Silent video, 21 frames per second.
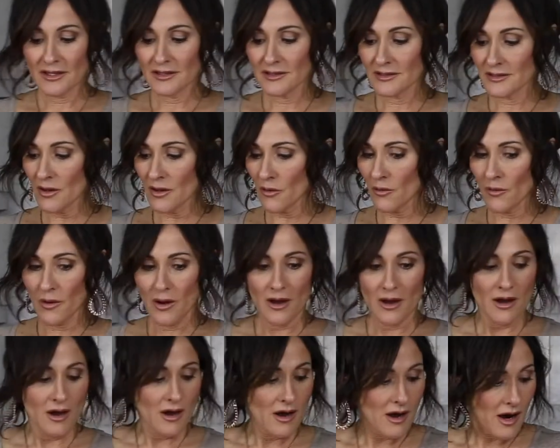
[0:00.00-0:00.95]
So
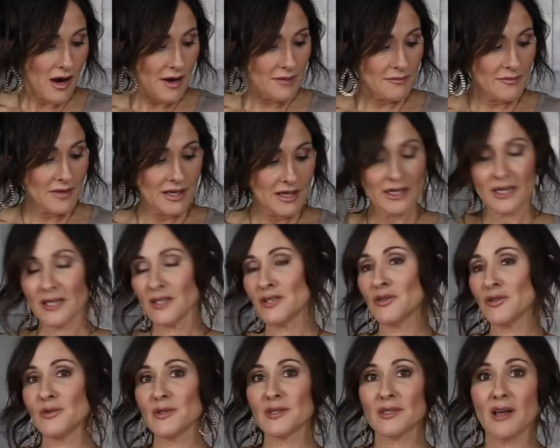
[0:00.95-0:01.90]
I'm making
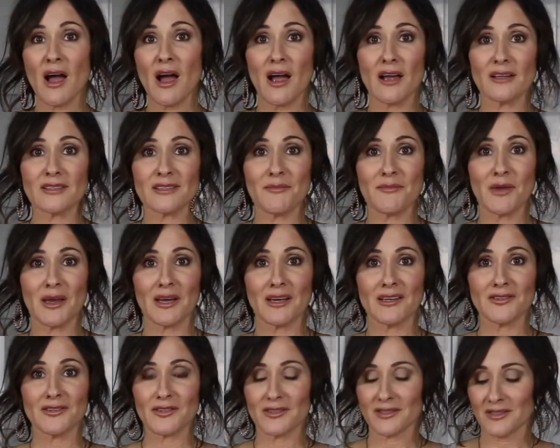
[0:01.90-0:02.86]
two sides. I'm
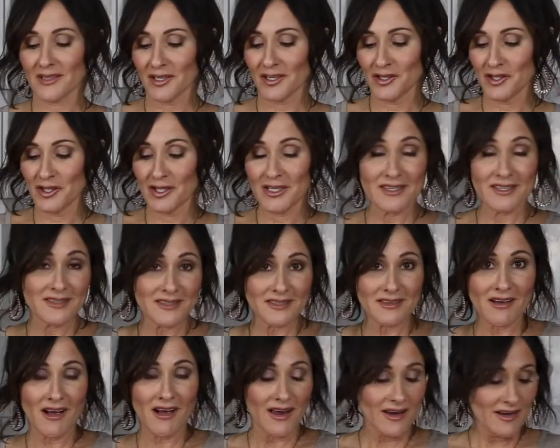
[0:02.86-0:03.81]
making just a cheese
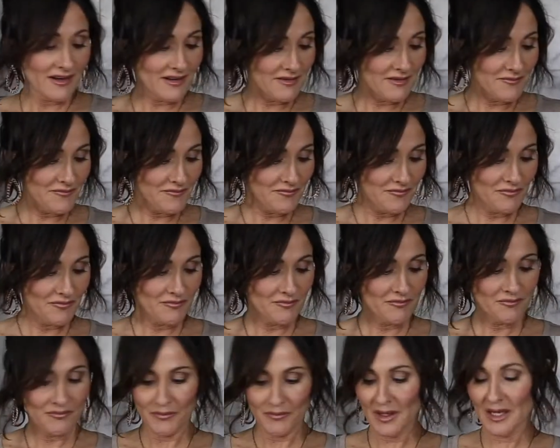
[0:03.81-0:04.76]
side
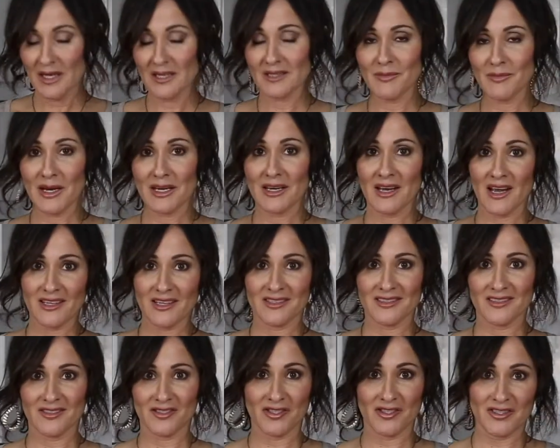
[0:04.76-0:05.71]
because my
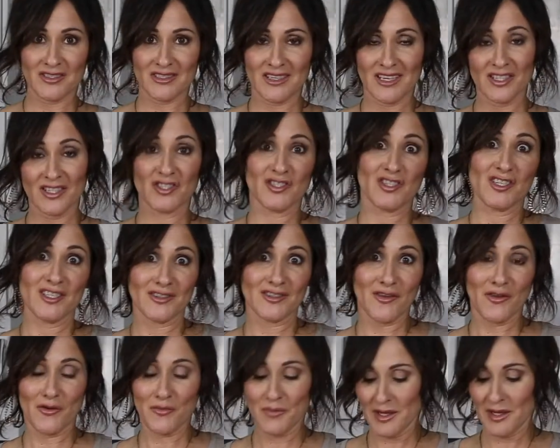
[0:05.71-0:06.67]
guest just likes cheese
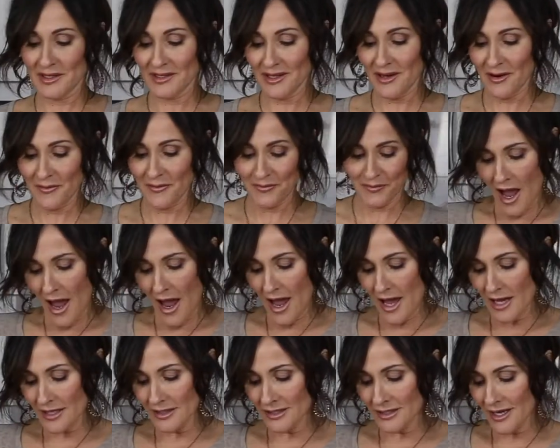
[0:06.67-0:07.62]
on their pizza.
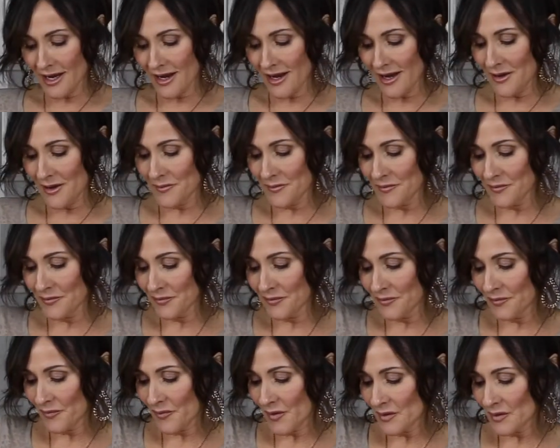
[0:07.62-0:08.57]
And
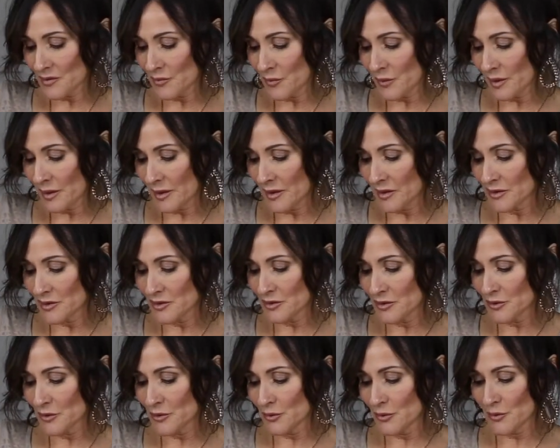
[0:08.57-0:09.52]
so what I'm going to
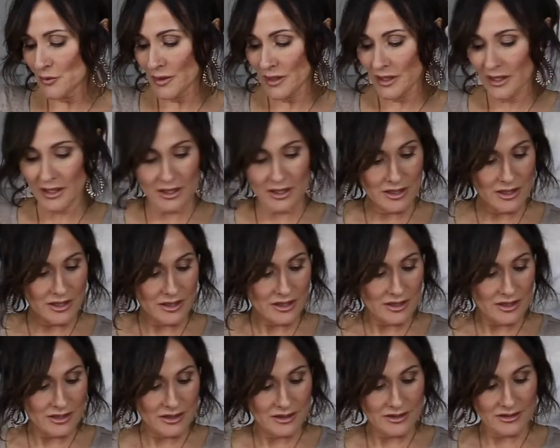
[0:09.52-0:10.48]
do
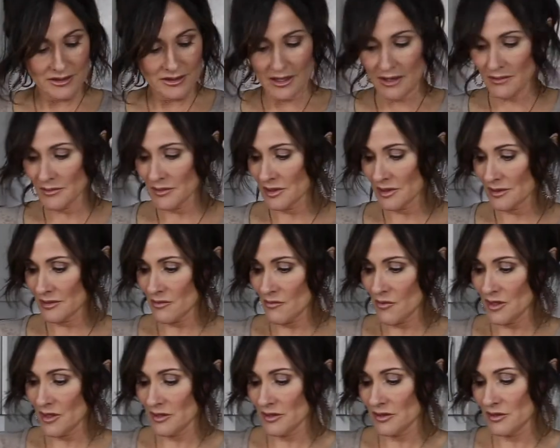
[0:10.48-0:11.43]
is I'm just
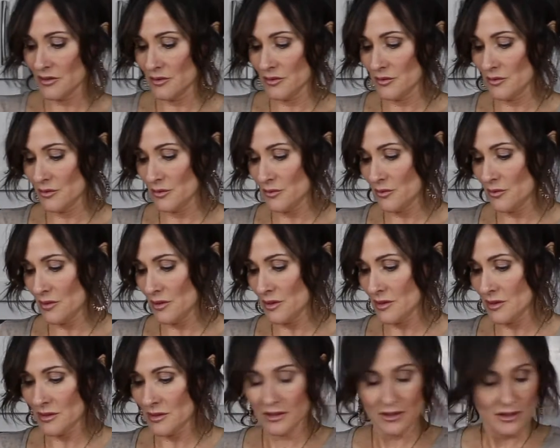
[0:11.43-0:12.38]
going to
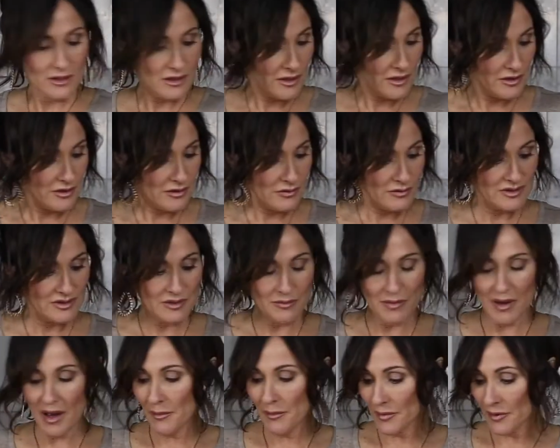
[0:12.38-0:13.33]
use the
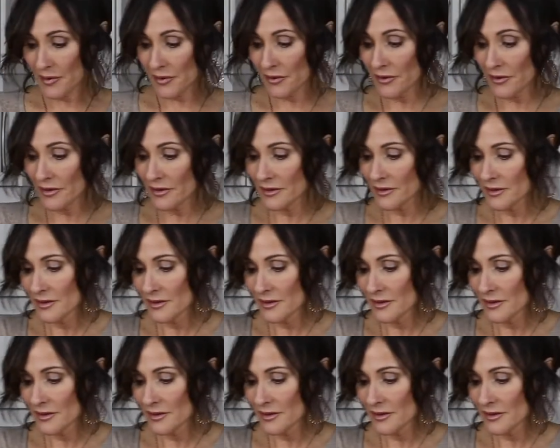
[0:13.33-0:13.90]
pepper